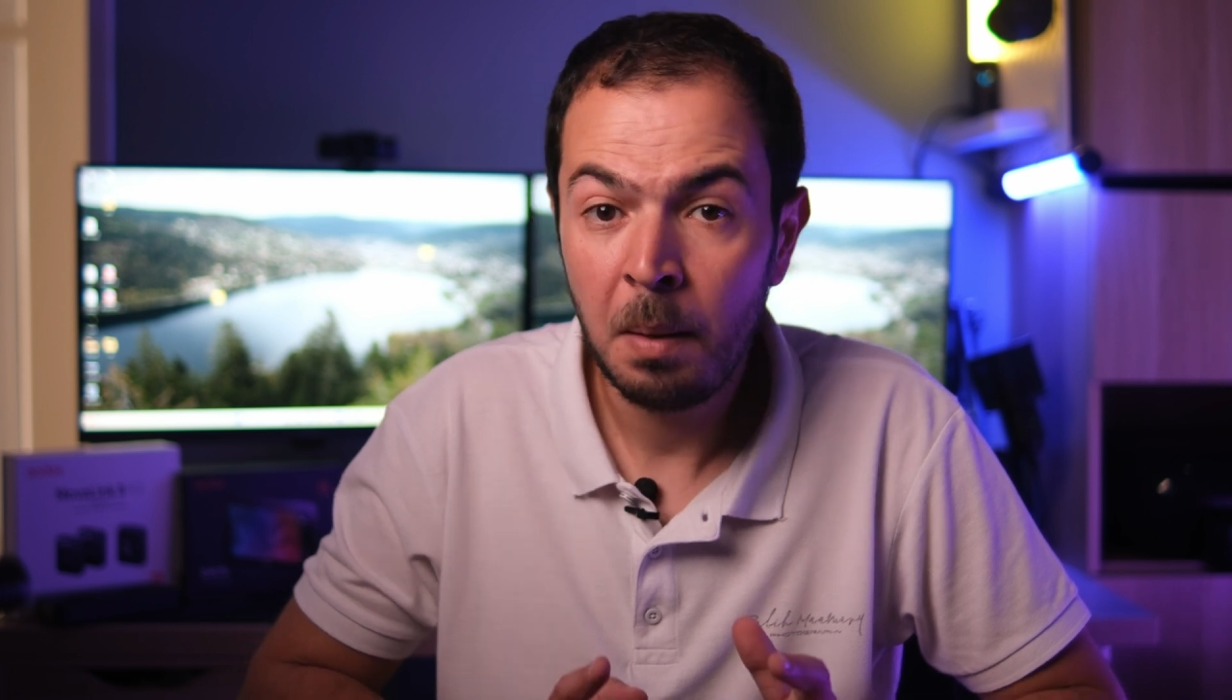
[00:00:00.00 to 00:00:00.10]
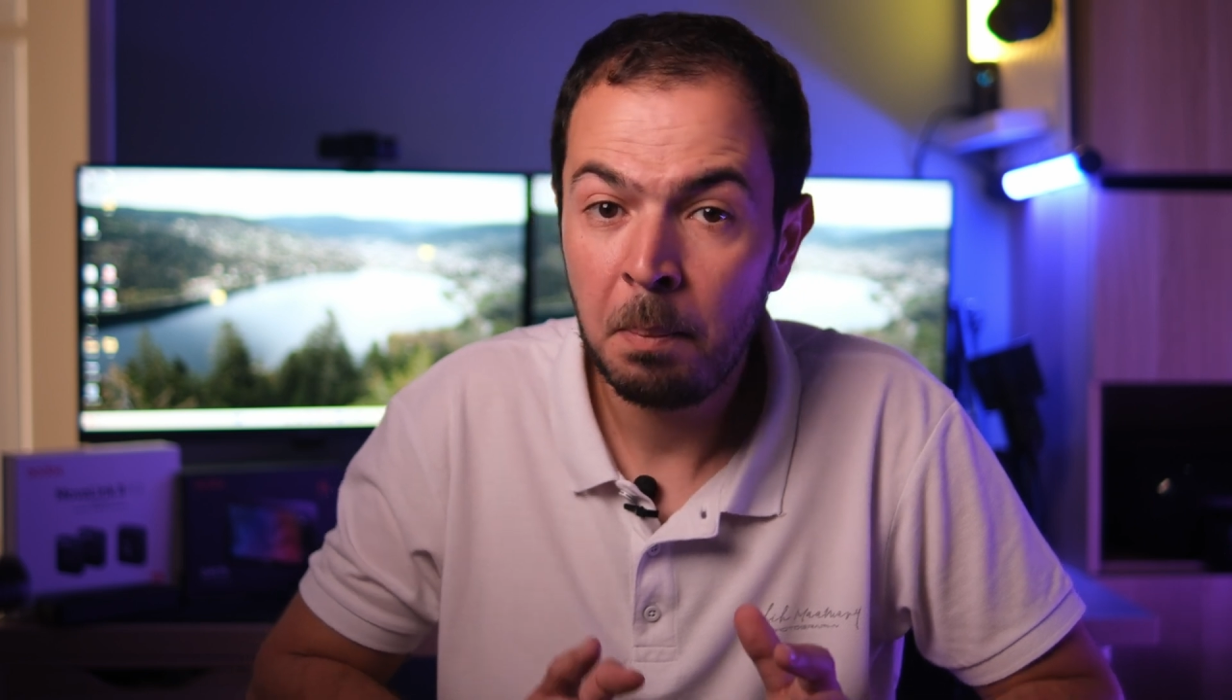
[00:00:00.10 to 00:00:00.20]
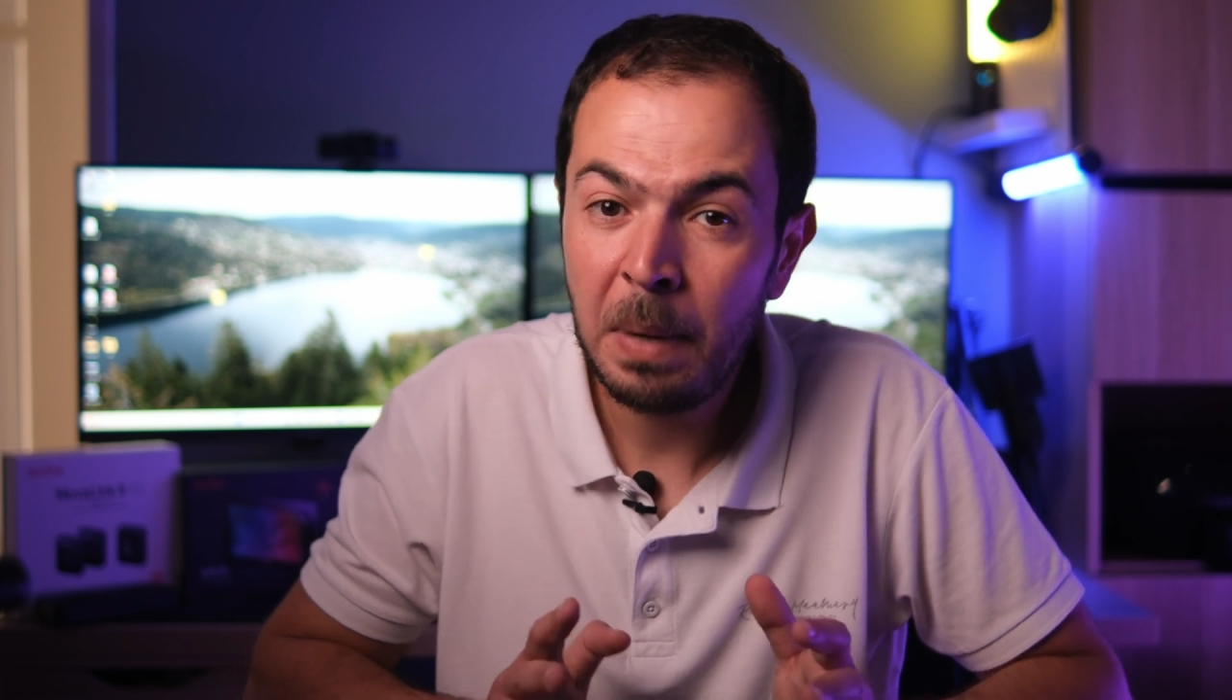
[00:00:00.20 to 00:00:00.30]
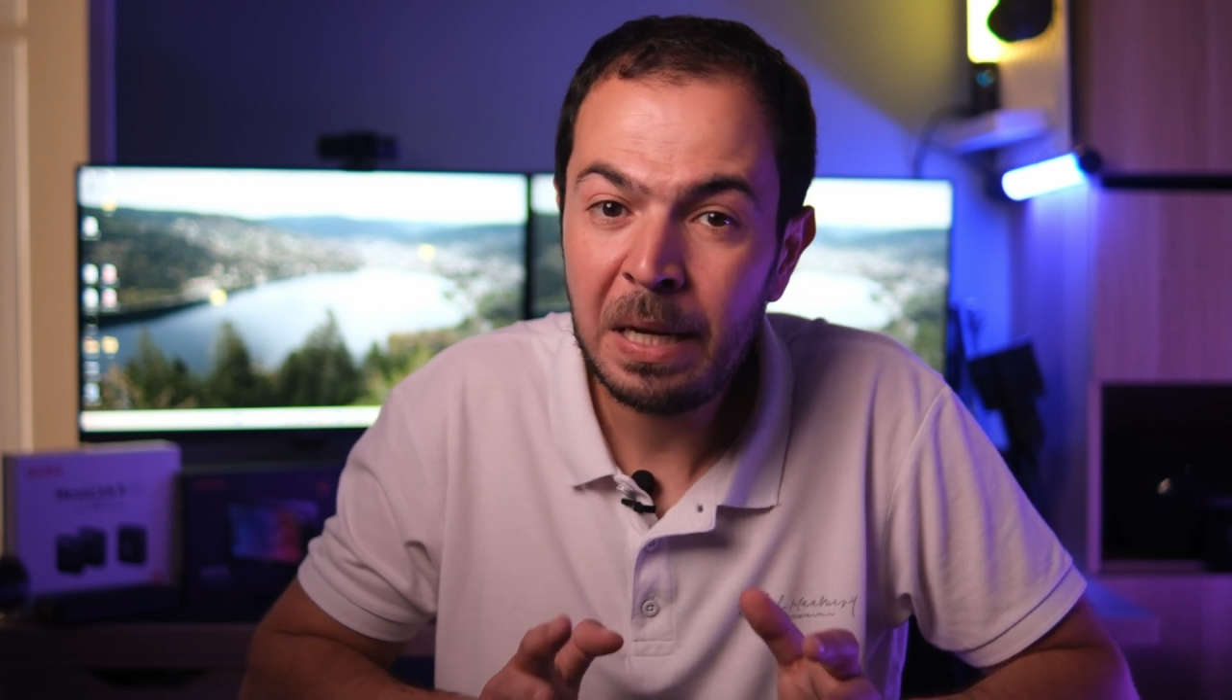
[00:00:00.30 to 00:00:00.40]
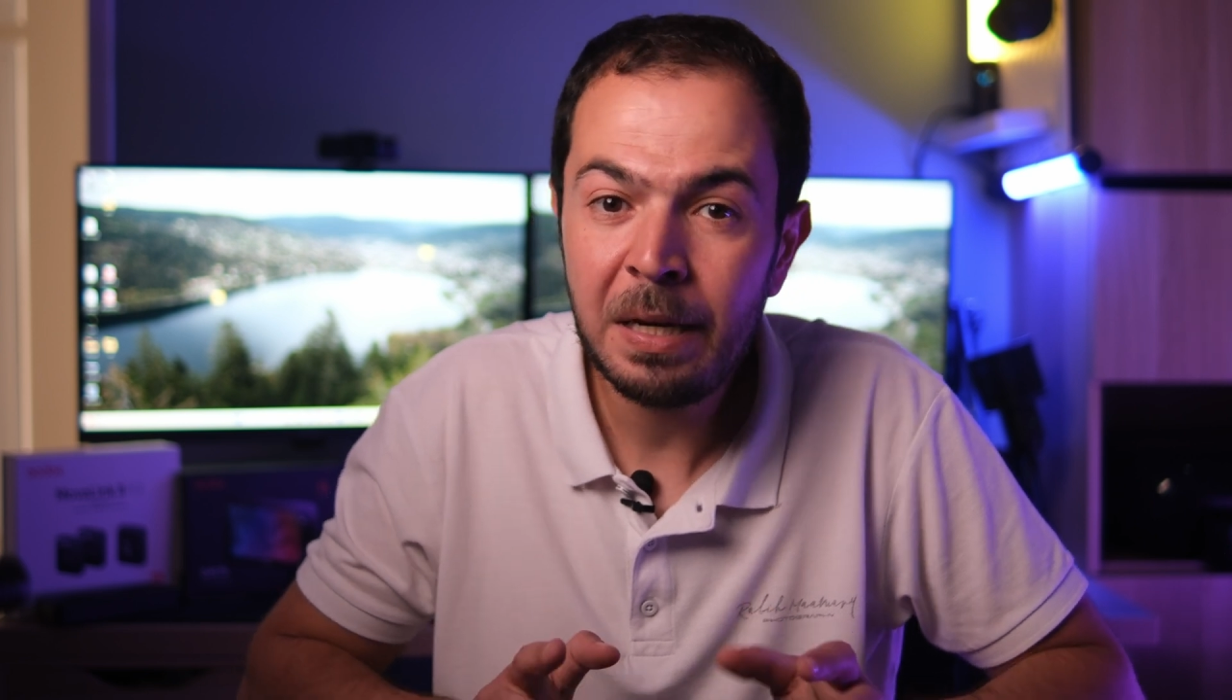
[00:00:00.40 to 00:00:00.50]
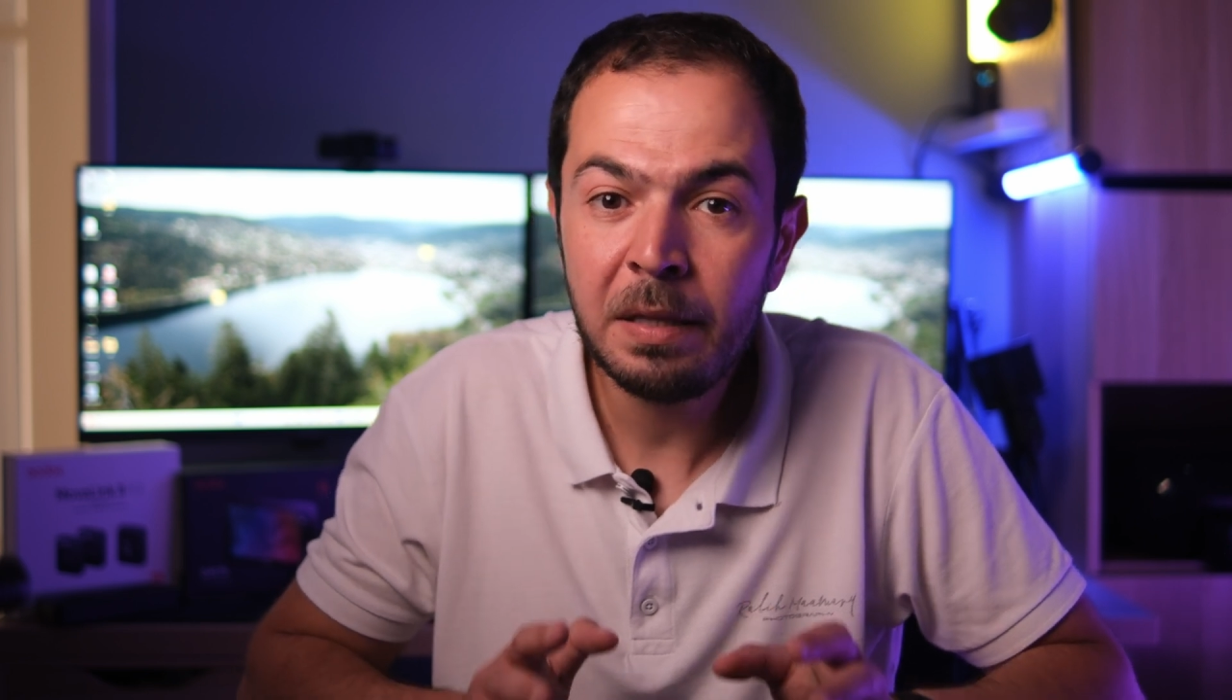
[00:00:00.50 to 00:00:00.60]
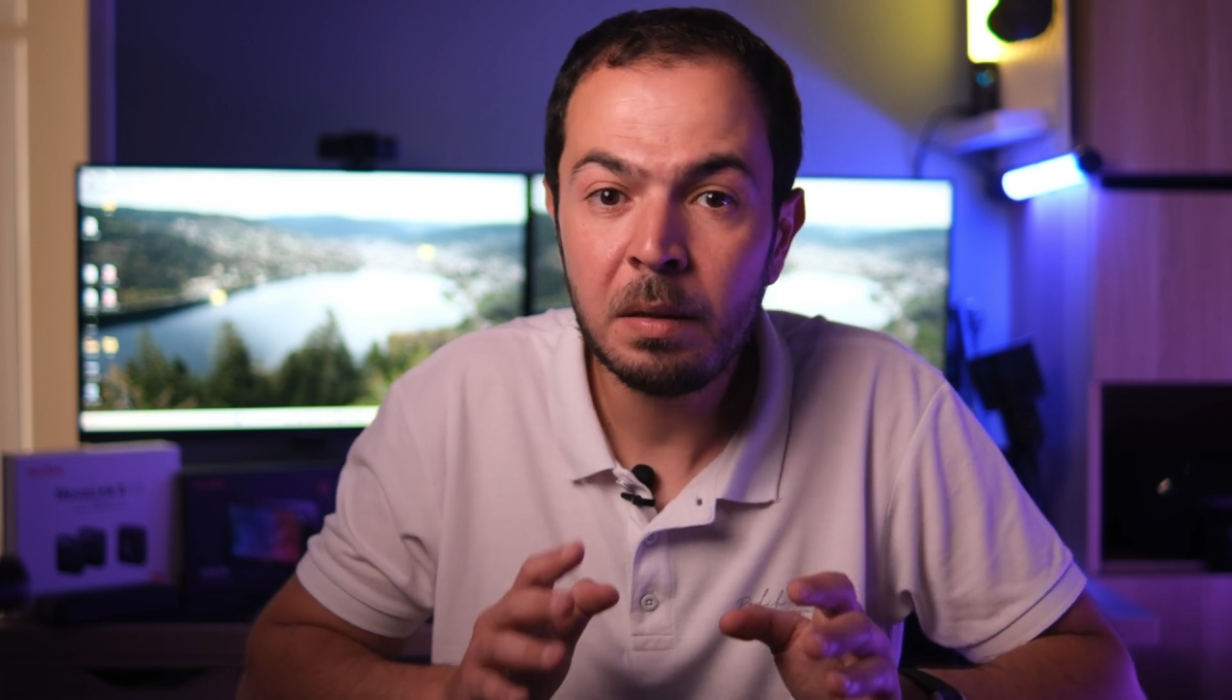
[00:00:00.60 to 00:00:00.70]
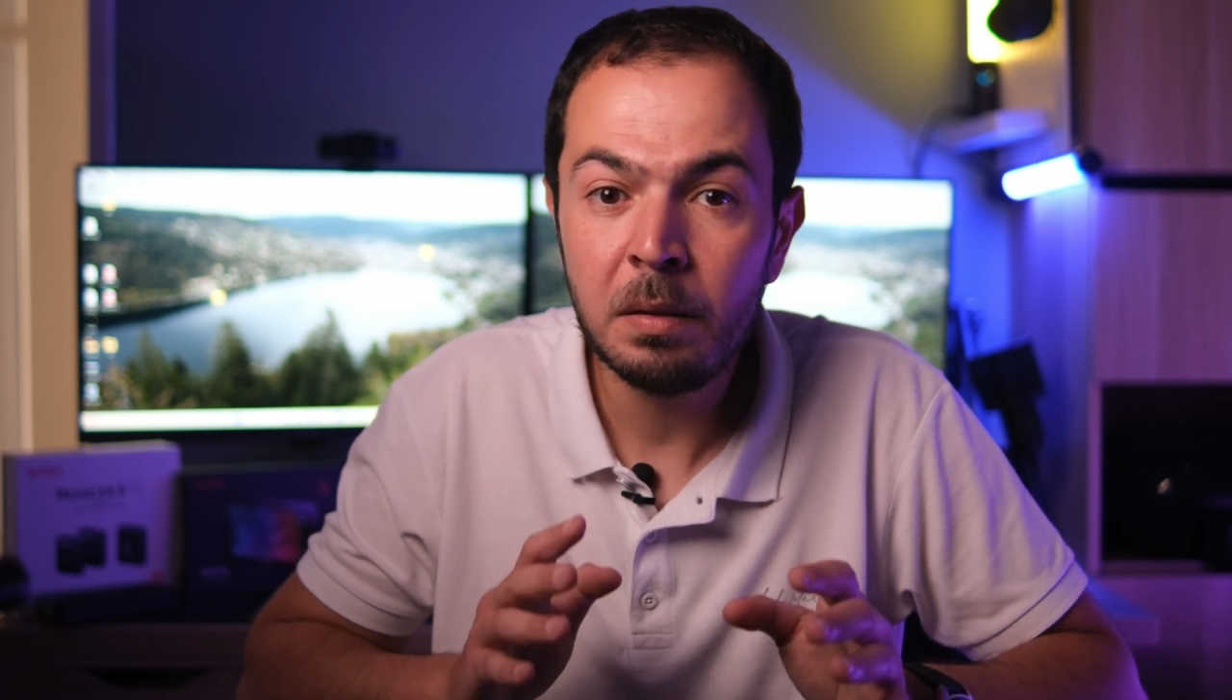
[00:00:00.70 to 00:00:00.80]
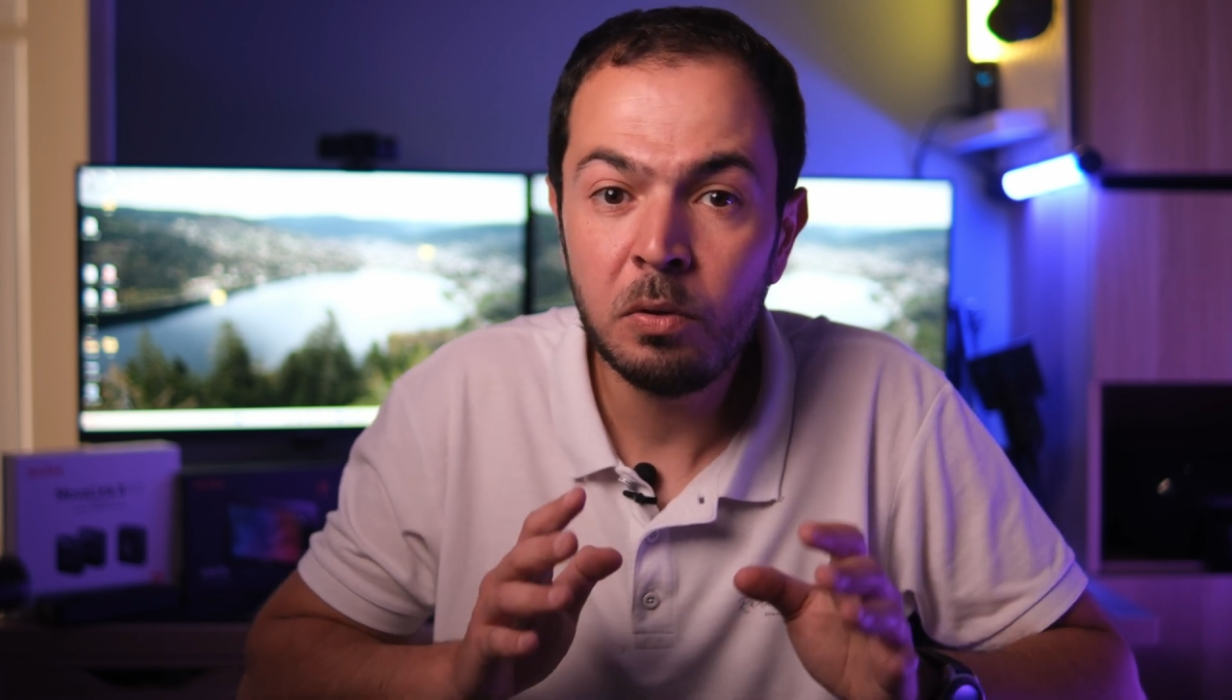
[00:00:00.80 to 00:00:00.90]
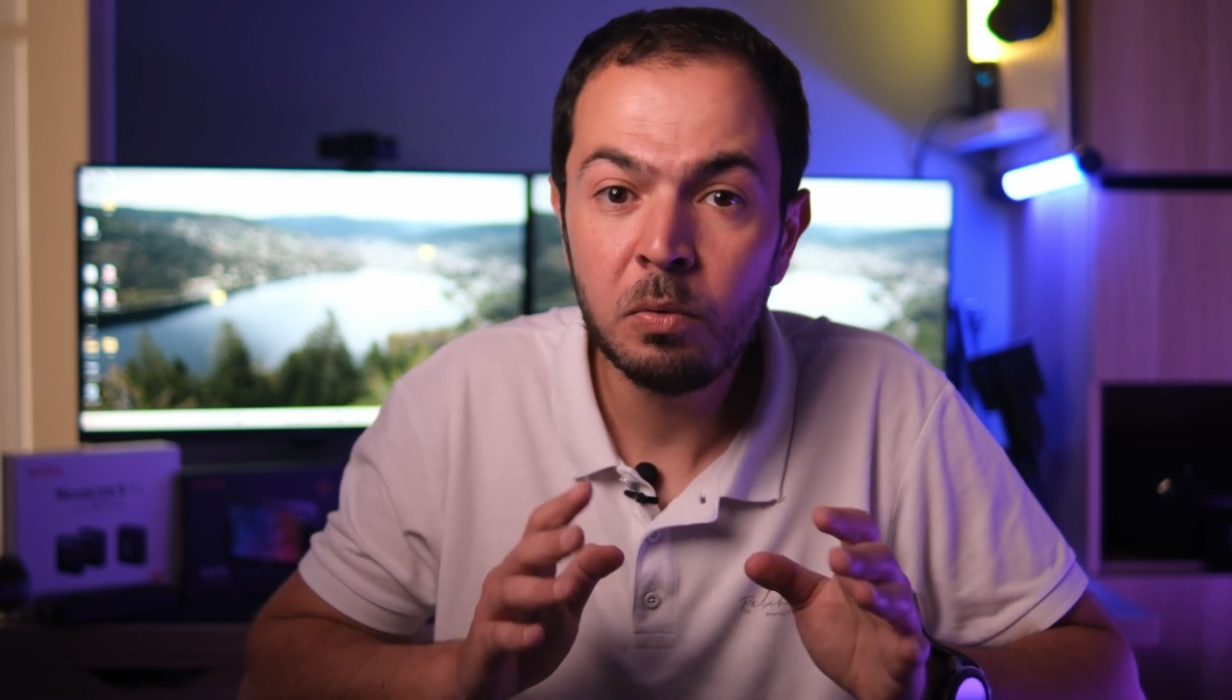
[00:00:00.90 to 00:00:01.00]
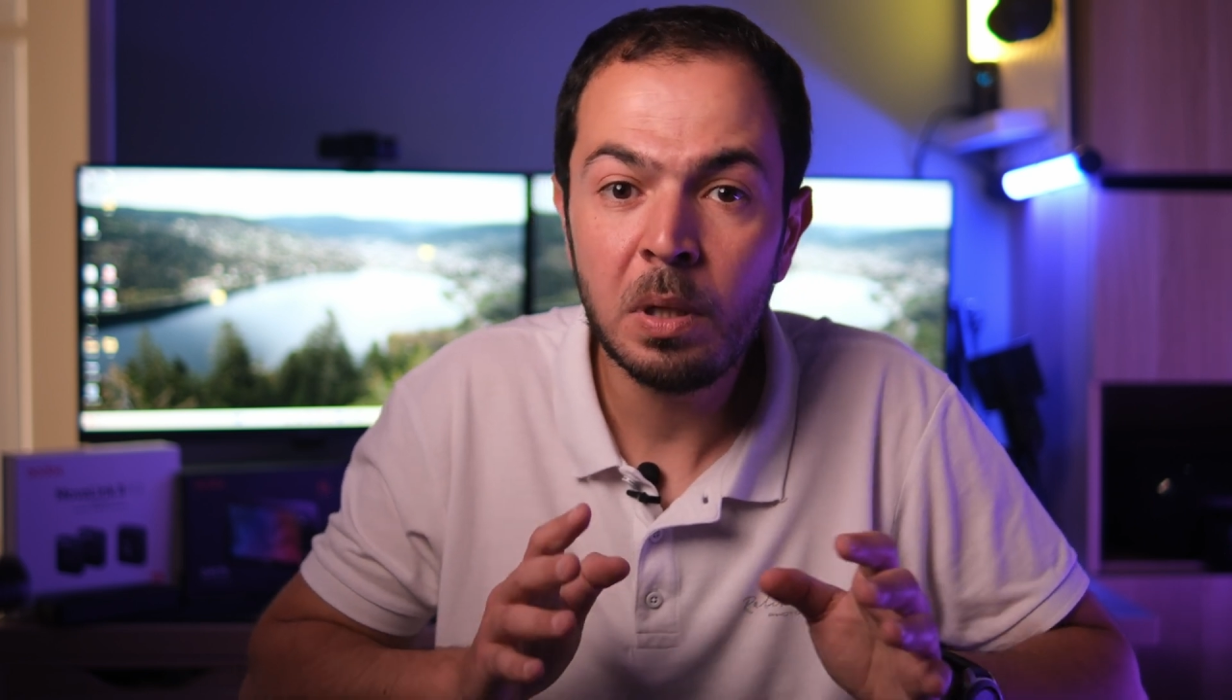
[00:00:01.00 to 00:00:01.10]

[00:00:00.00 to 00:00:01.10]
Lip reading: mainly the new